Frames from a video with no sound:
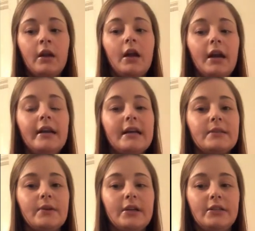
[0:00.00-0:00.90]
All right, next
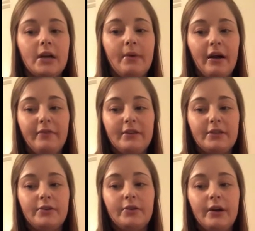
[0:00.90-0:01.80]
we're going to talk about
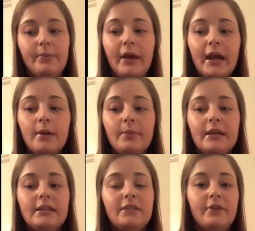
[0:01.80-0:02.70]
physical
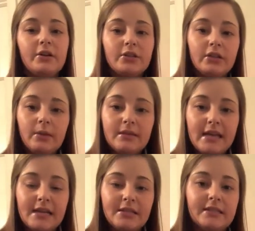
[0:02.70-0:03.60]
impairments, functional
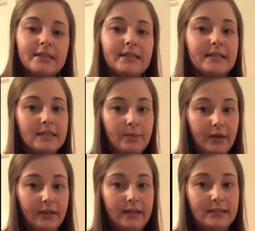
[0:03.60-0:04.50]
limitations, and
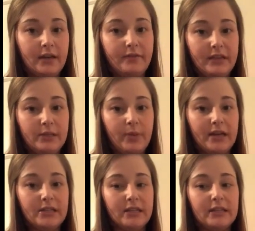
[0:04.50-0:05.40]
disabilities of these
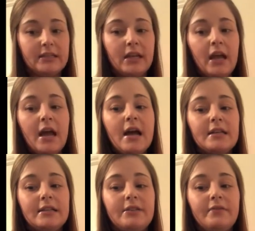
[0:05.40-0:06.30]
patients.
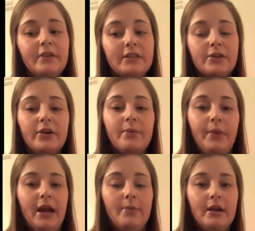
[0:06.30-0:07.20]
So some physical
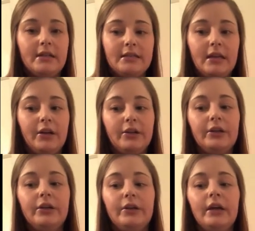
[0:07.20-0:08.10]
impairments
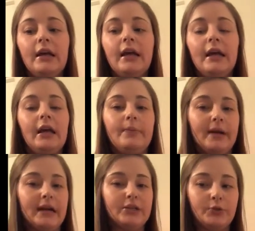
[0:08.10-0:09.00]
include
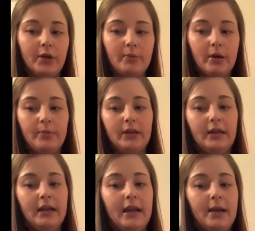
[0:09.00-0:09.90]
impaired joint
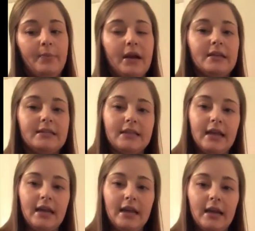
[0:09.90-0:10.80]
mobility, impaired
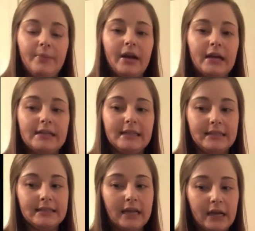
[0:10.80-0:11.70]
skin, impaired
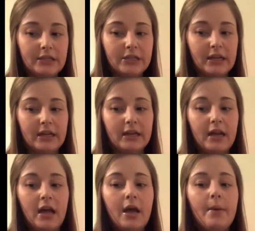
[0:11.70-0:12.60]
sensation,
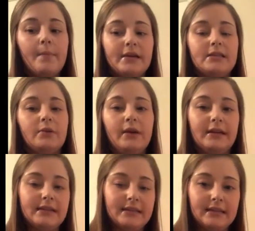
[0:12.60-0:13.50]
muscle
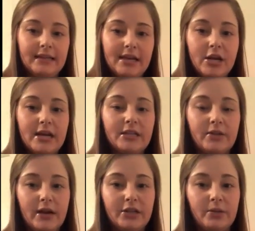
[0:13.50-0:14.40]
weakness, and decreased
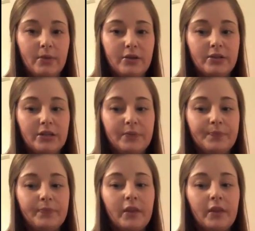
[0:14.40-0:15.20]
range of motion.